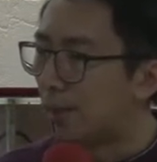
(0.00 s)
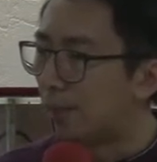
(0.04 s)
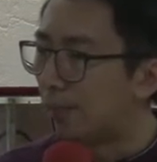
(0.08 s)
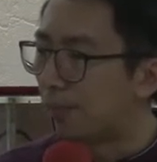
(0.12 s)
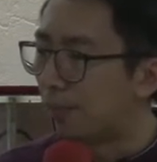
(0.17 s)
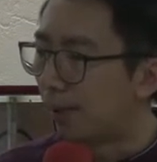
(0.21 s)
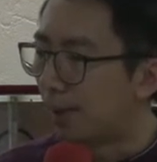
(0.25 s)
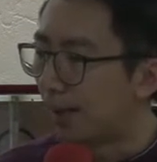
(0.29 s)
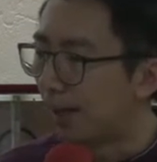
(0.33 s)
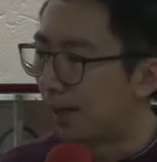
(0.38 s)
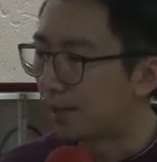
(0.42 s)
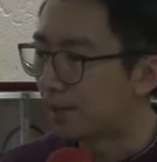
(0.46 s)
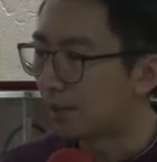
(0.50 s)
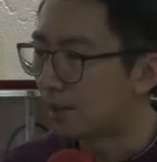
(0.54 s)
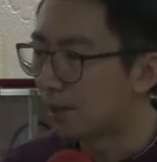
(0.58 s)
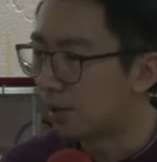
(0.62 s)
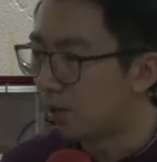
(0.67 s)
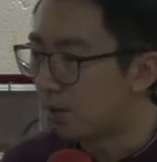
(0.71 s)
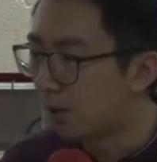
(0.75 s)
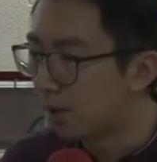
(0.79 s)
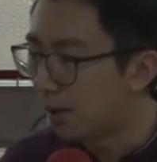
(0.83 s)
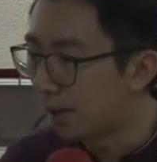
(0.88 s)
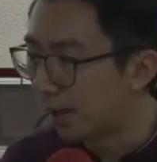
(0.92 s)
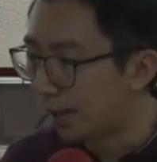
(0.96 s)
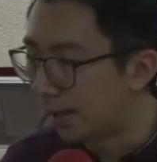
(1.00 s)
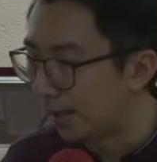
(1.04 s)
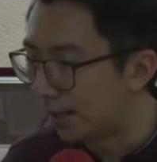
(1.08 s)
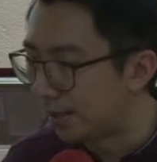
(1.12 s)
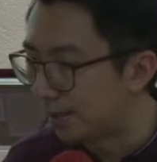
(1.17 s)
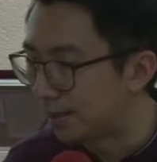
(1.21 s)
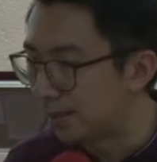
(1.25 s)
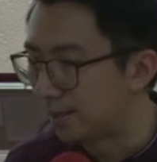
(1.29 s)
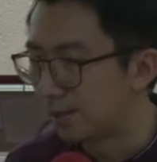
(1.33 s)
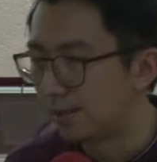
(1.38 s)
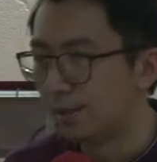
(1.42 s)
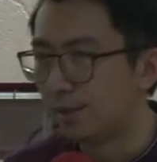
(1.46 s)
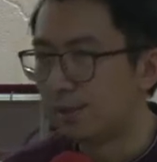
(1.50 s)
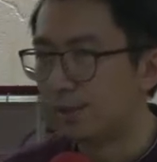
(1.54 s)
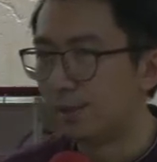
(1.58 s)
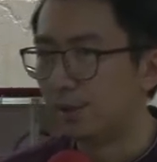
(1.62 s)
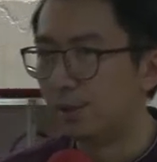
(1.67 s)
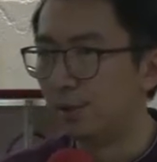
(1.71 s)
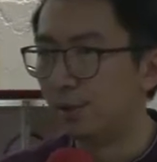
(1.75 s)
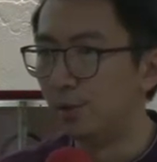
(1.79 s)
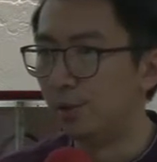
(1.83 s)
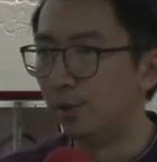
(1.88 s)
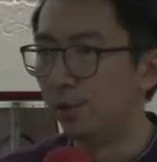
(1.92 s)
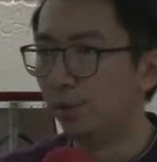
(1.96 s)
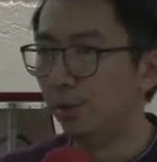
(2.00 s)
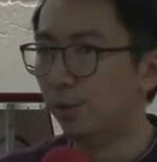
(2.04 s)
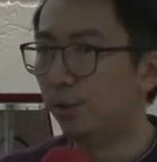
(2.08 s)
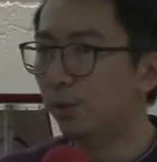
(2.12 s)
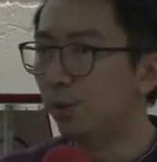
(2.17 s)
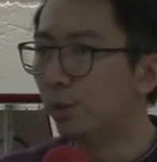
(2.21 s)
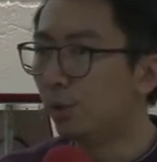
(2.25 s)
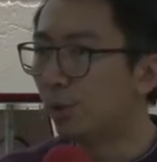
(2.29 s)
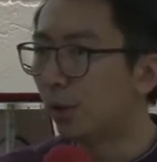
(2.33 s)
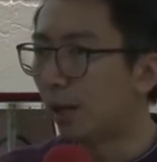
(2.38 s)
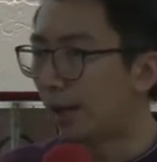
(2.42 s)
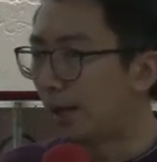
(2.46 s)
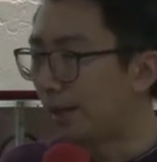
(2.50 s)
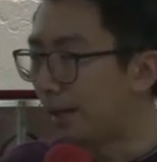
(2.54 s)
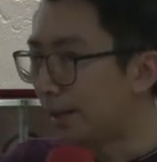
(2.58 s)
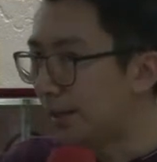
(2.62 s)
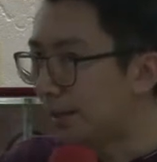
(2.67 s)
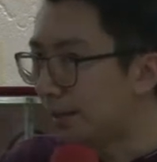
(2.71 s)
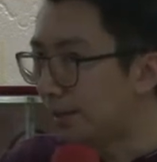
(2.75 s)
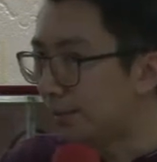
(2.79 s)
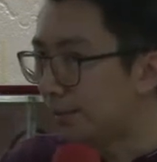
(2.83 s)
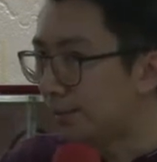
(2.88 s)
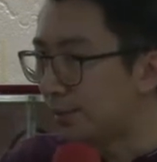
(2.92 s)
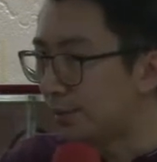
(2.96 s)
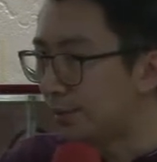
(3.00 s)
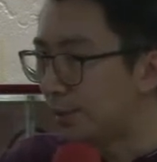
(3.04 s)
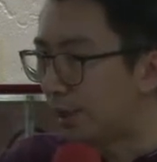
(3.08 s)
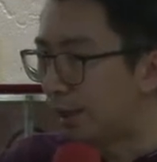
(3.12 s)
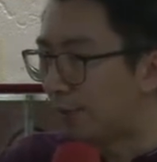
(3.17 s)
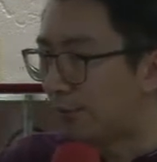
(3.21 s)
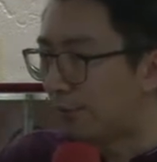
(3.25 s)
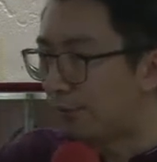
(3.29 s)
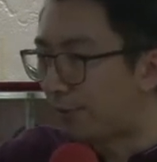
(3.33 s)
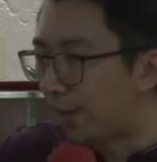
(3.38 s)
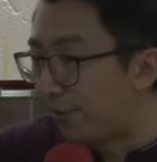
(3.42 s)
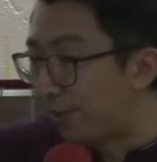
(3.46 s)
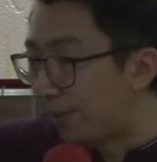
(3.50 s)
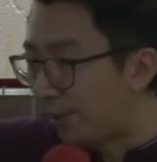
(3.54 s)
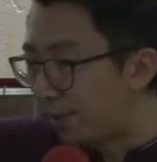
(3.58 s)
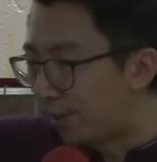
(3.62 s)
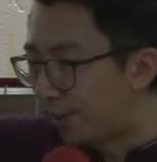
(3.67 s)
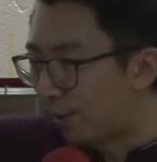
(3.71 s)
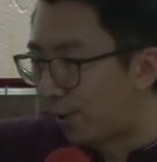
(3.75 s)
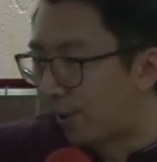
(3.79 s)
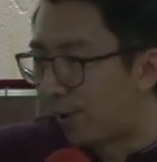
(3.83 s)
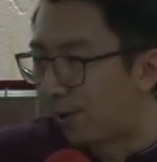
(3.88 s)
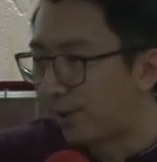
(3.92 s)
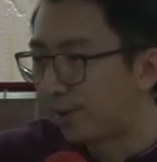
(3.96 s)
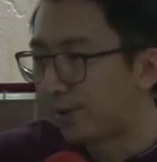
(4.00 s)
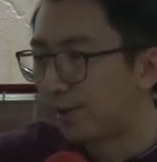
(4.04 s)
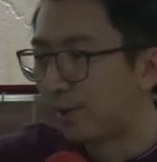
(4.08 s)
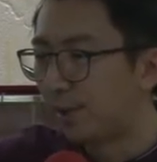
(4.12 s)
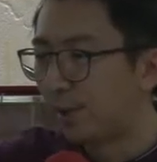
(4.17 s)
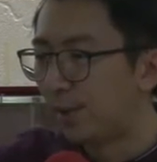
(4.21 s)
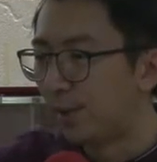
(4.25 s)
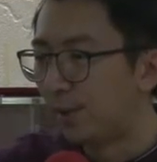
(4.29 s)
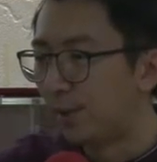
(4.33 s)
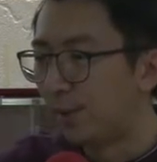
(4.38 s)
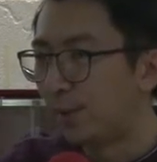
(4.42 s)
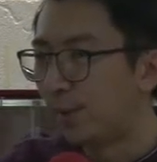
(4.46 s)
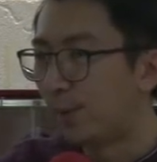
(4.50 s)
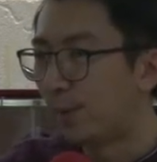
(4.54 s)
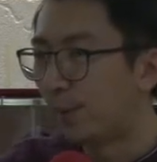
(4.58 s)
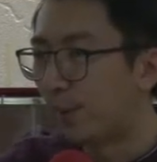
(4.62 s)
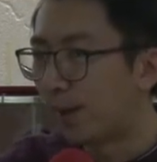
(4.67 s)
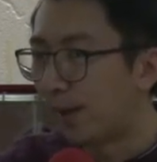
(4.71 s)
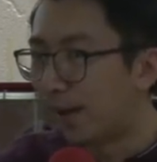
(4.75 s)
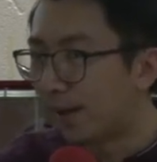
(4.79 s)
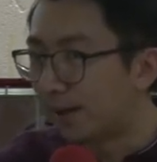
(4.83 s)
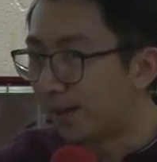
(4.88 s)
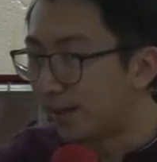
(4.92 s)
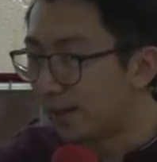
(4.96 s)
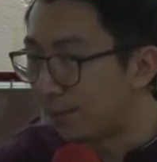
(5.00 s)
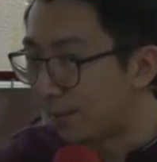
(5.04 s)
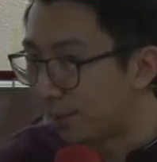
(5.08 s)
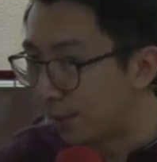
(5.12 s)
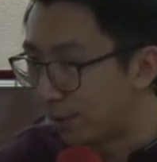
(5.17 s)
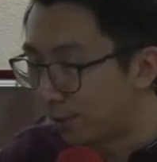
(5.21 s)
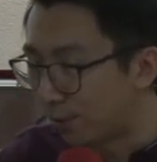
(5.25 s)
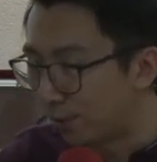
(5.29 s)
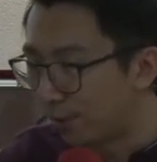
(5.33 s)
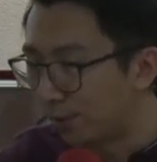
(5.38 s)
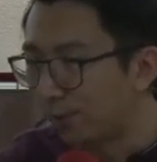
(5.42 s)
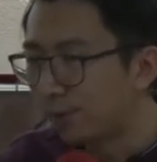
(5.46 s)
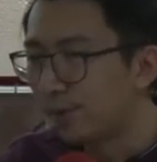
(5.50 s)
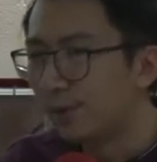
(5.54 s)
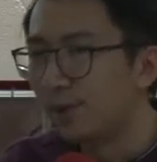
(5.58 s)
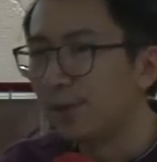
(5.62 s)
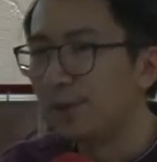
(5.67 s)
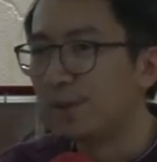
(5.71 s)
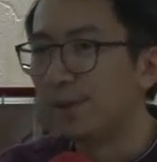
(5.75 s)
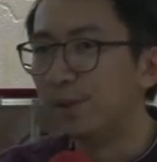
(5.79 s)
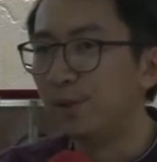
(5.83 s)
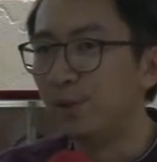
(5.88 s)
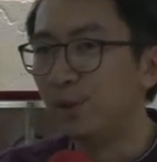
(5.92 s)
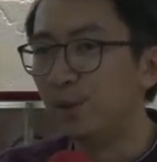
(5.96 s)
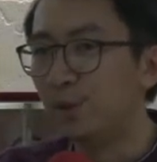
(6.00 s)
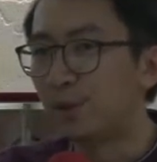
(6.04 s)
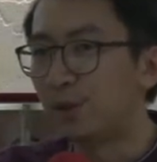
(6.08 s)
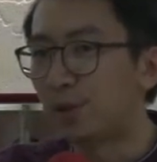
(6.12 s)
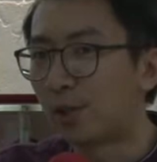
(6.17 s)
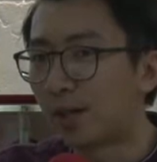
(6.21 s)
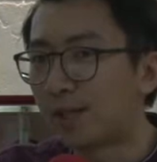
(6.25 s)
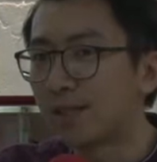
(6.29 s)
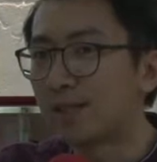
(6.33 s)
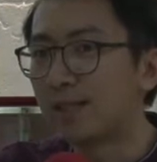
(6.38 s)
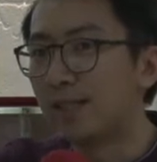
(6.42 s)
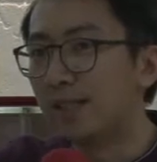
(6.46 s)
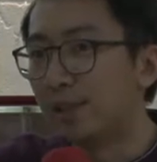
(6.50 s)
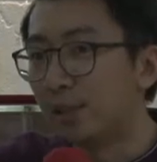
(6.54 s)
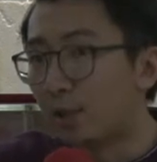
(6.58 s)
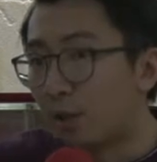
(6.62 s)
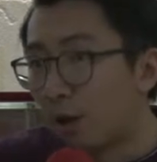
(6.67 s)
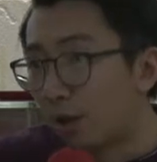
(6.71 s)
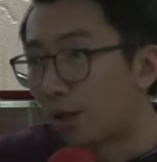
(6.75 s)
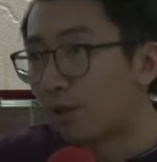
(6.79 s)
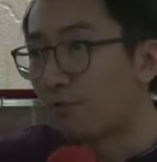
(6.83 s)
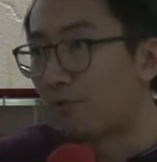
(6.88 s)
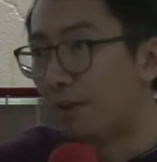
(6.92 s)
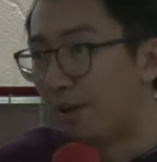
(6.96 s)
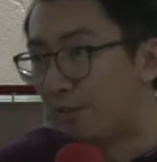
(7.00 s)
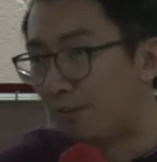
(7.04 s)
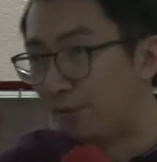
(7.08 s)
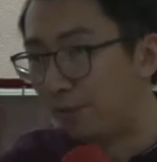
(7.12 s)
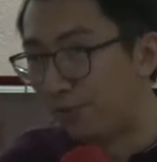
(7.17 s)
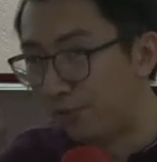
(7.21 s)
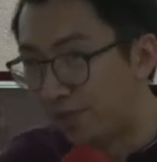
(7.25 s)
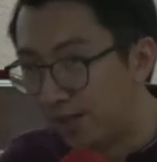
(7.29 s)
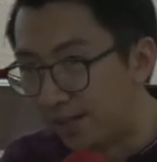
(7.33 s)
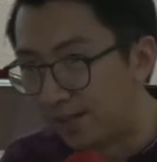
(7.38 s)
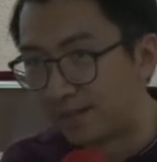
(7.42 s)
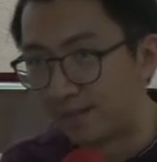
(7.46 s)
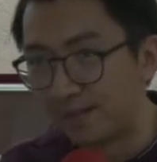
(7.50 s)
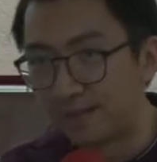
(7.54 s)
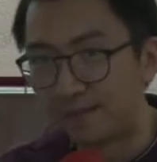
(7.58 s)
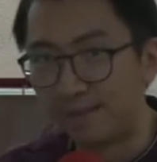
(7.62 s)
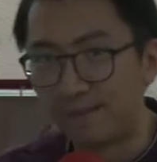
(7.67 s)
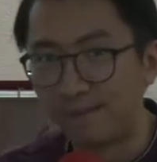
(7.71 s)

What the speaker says: but as long as you have faith in God, or either number two, you trust in God's faithfulness.